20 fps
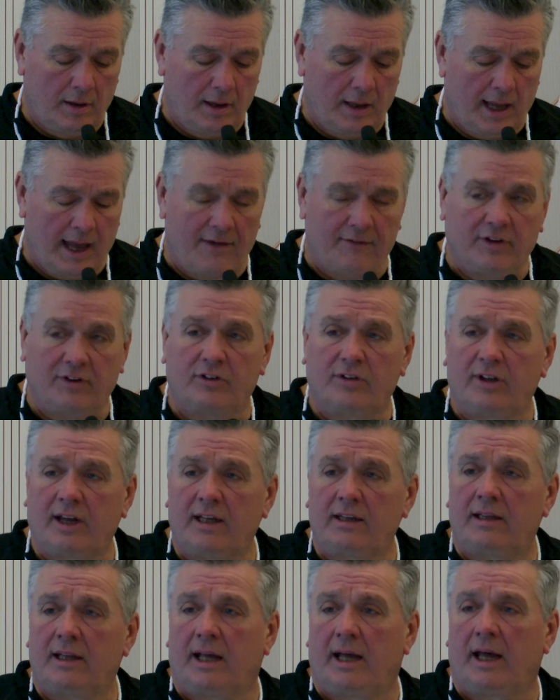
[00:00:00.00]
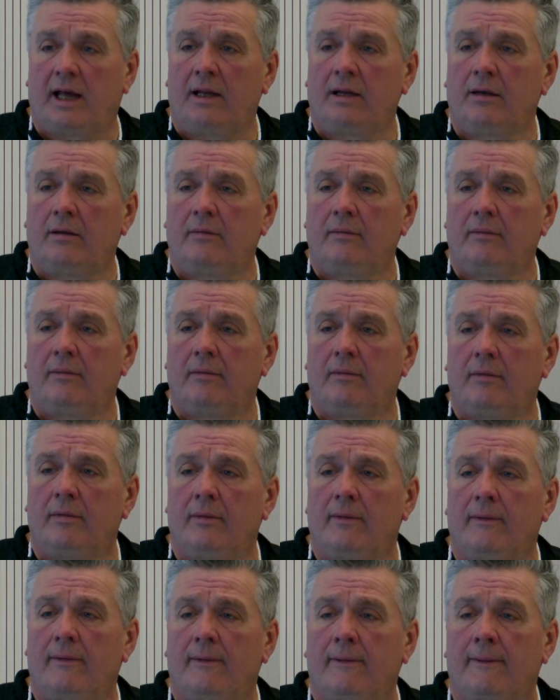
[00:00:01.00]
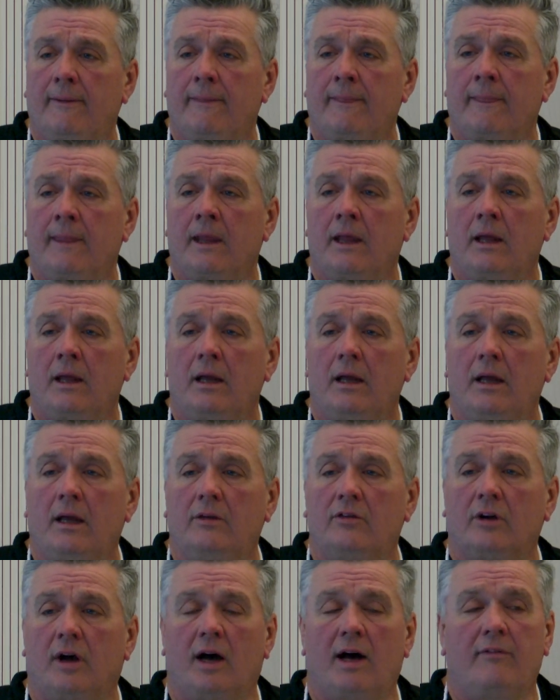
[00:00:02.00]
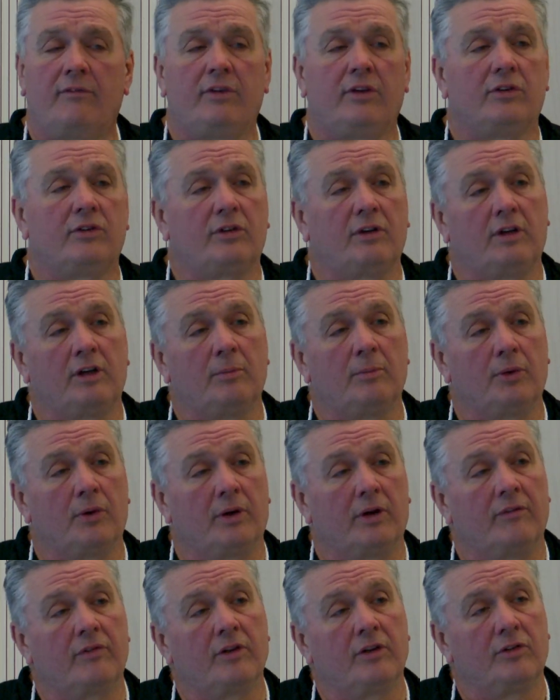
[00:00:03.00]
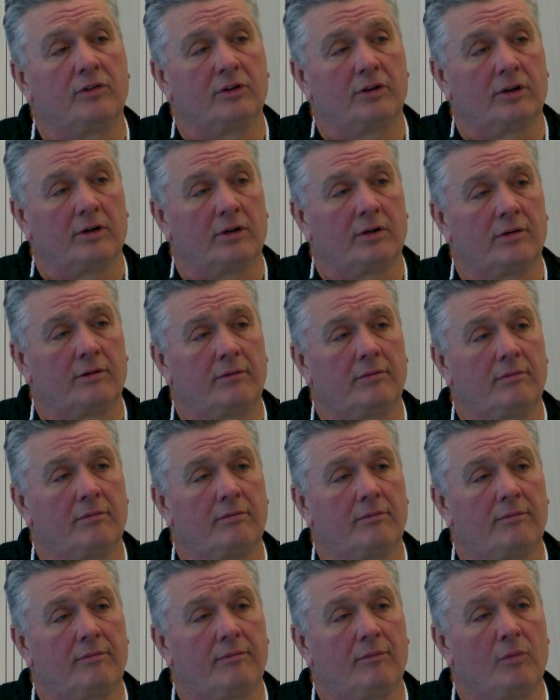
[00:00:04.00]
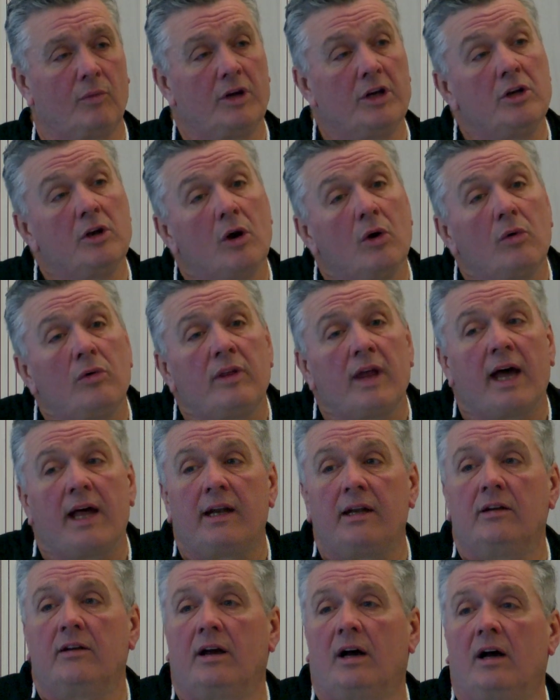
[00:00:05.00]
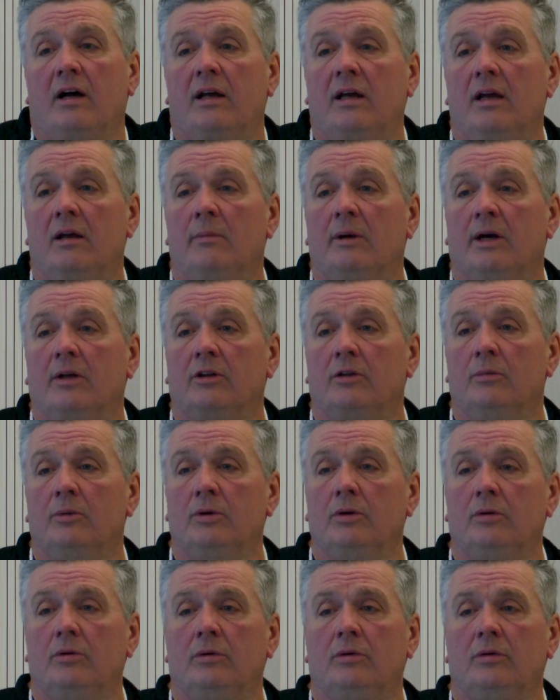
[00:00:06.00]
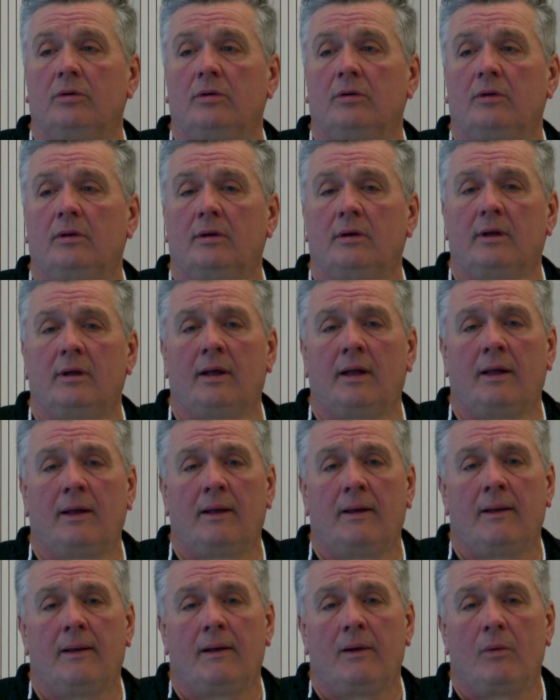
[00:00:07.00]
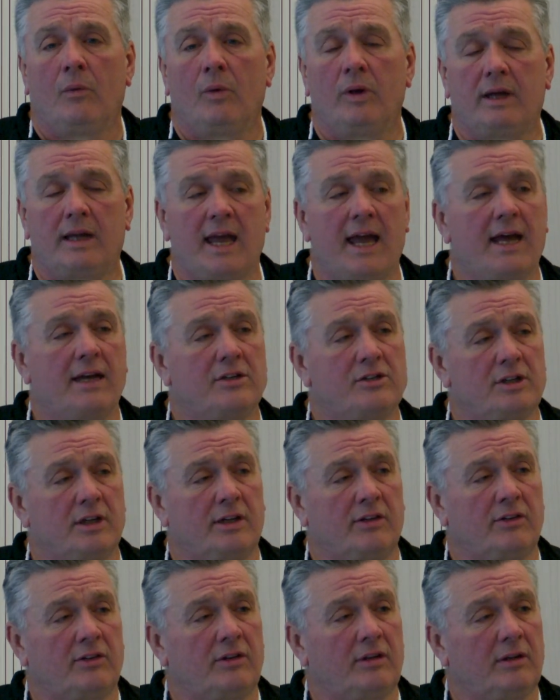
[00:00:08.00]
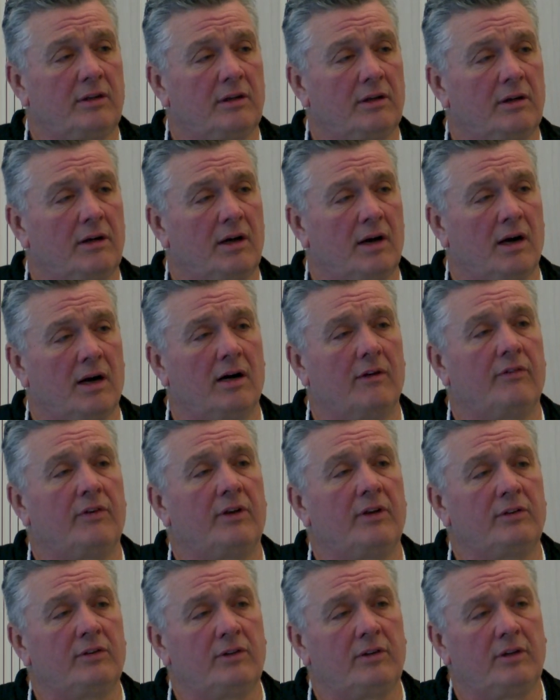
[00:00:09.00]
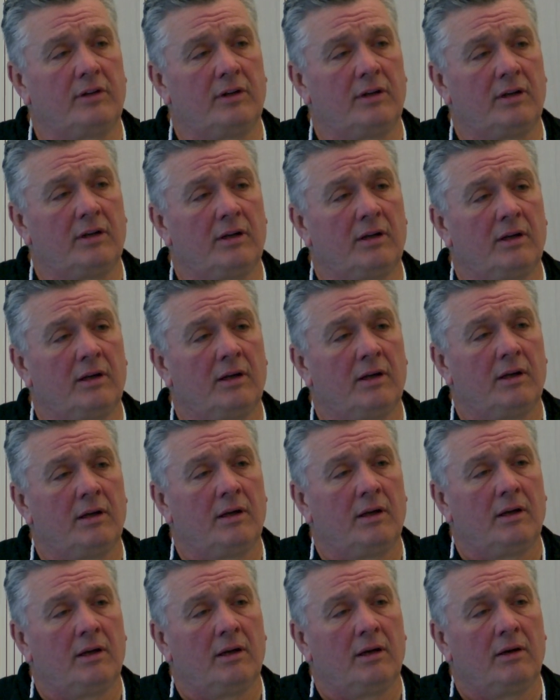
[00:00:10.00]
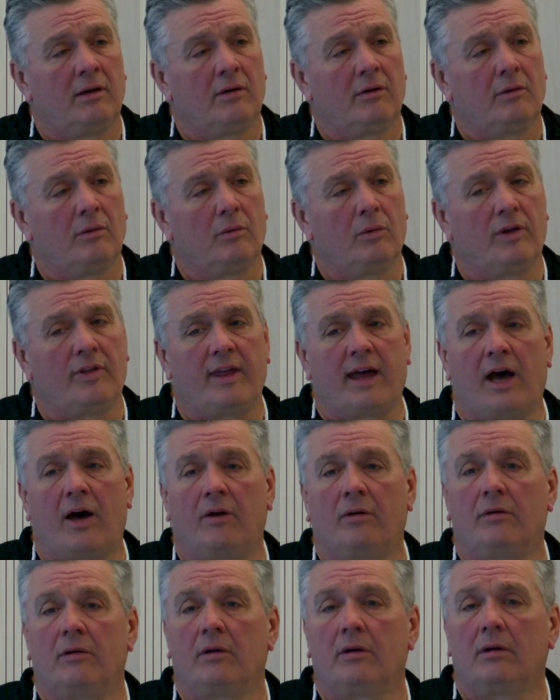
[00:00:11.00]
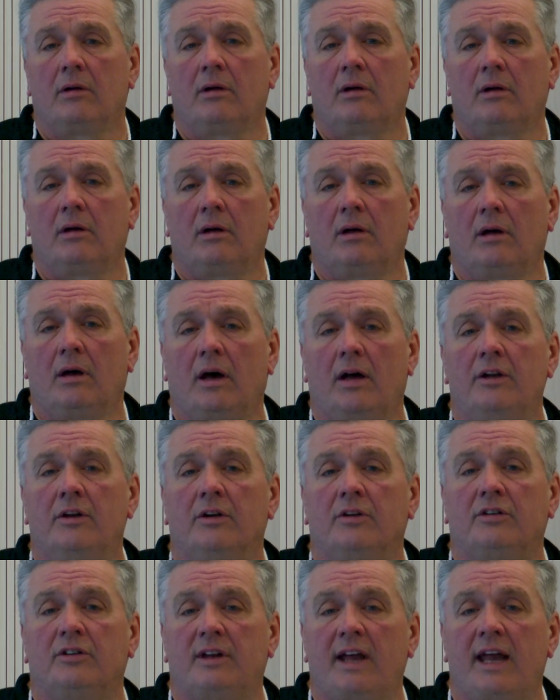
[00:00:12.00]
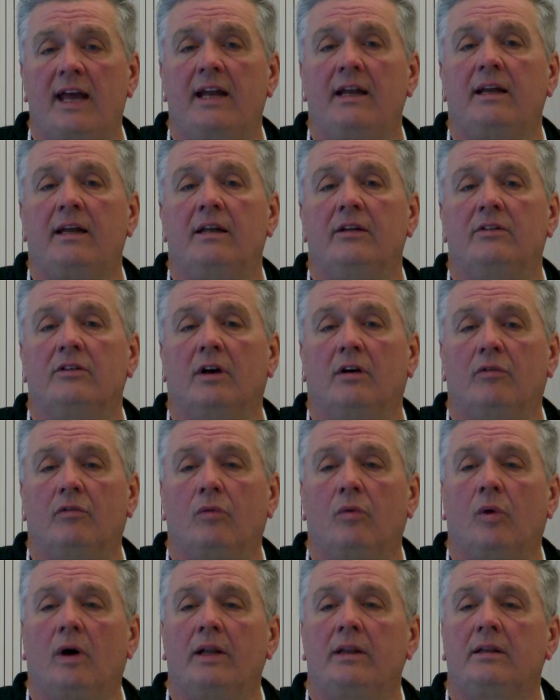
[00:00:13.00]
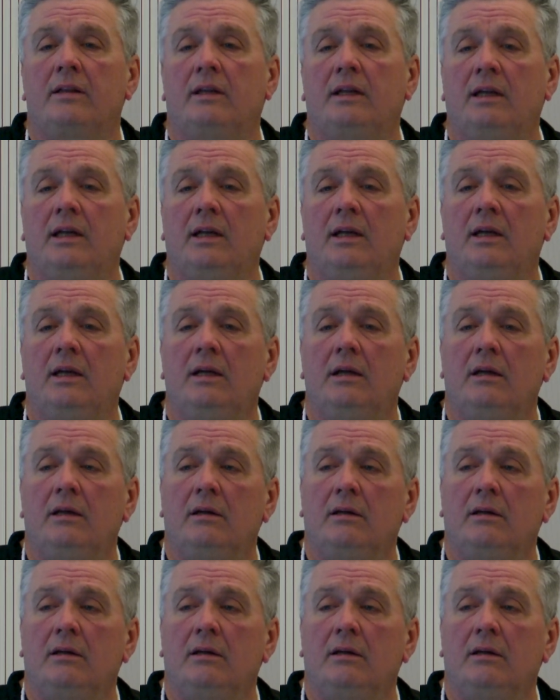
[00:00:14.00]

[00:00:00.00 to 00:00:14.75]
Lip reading: Having said that, it's obviously a point of concern. We know that in talking about the moose. We can't just harvest without understandings of what the